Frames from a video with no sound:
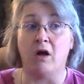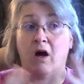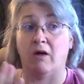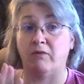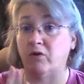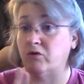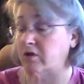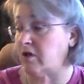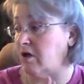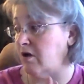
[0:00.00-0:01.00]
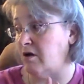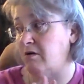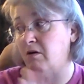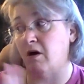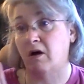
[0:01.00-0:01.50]
I've used it
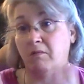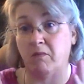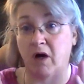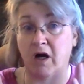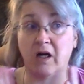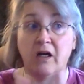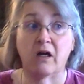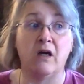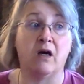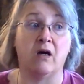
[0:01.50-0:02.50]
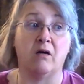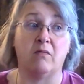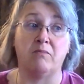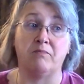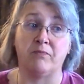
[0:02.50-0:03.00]
on mine,
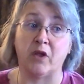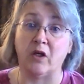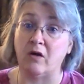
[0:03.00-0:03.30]
you